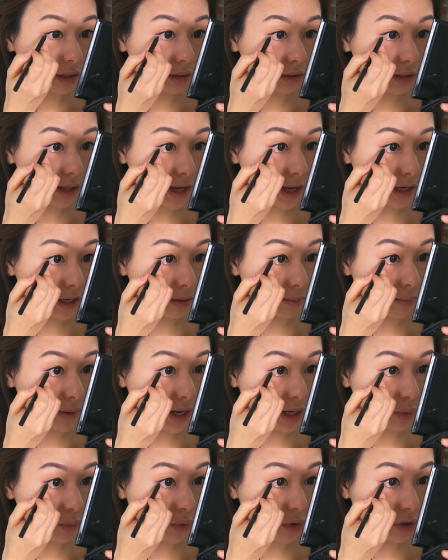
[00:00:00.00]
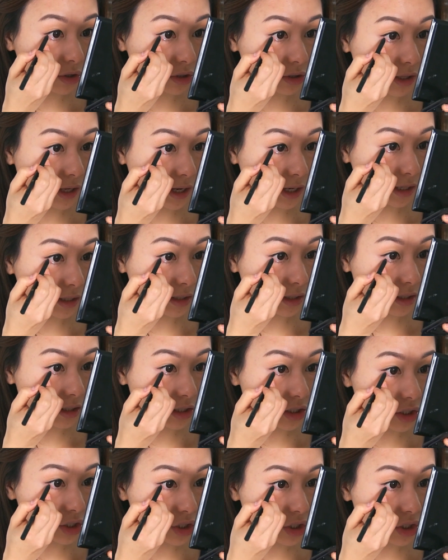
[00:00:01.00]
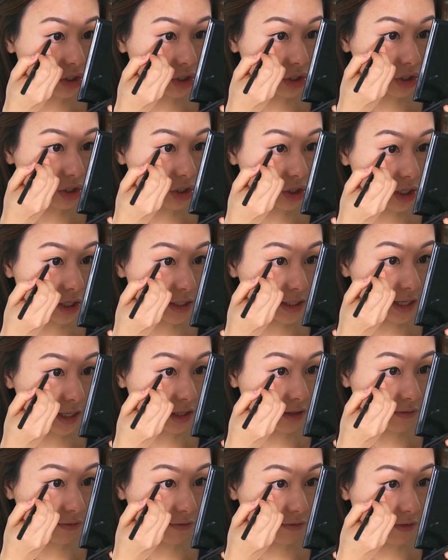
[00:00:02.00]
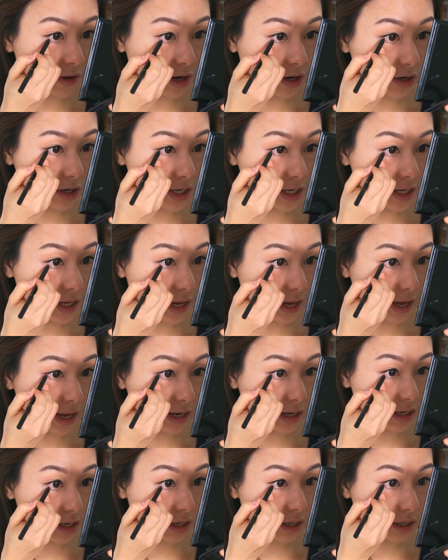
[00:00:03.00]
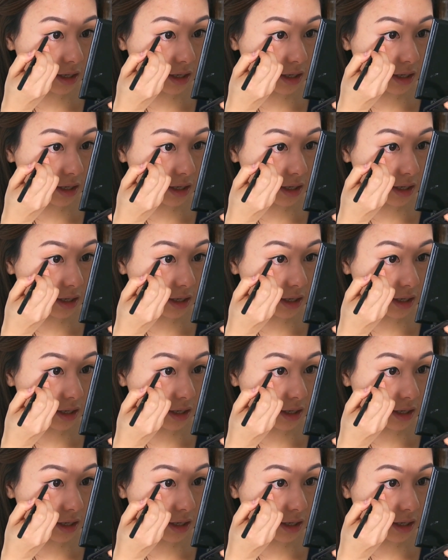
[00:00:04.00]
line my waterline just at the very end,